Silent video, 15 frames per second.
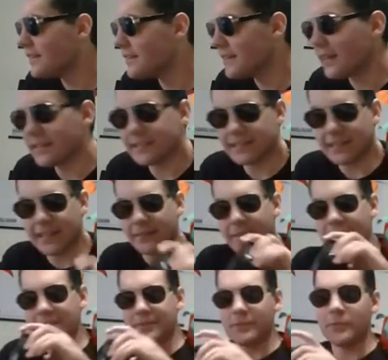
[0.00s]
I just need to make
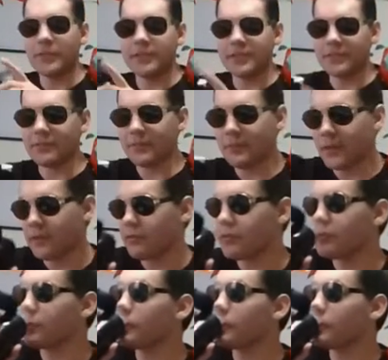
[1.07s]
some noises with my throat.